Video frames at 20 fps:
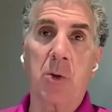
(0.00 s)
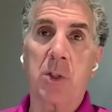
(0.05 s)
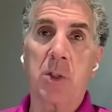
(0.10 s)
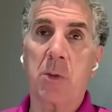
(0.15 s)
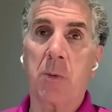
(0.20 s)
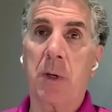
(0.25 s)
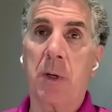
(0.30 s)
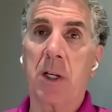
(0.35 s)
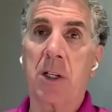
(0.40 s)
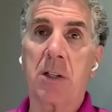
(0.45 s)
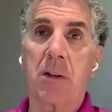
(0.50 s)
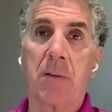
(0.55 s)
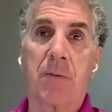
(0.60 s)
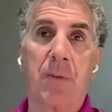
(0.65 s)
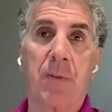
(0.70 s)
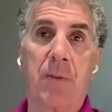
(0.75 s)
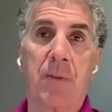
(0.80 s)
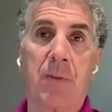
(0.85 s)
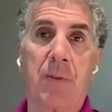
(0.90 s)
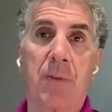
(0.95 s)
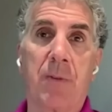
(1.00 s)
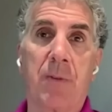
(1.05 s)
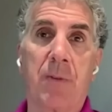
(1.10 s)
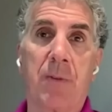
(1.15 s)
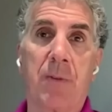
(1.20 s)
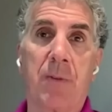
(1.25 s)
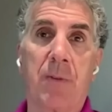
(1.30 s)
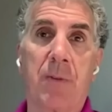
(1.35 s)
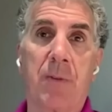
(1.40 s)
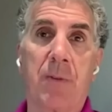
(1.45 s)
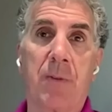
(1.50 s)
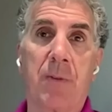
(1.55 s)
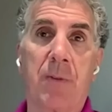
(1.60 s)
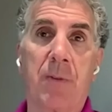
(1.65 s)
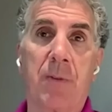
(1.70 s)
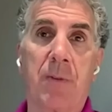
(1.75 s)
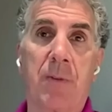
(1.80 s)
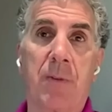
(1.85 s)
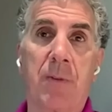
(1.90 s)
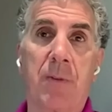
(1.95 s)
And I think the two Swedish defensemen
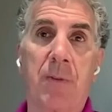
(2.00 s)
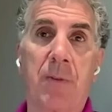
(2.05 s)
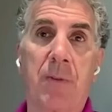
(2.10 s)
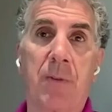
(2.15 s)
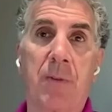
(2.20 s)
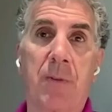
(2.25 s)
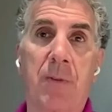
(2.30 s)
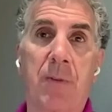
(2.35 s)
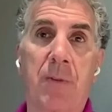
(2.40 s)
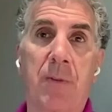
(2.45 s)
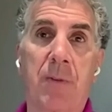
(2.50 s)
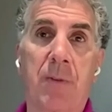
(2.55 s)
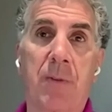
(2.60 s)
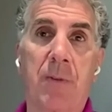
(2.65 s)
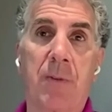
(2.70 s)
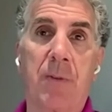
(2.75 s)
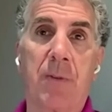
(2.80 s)
defensemen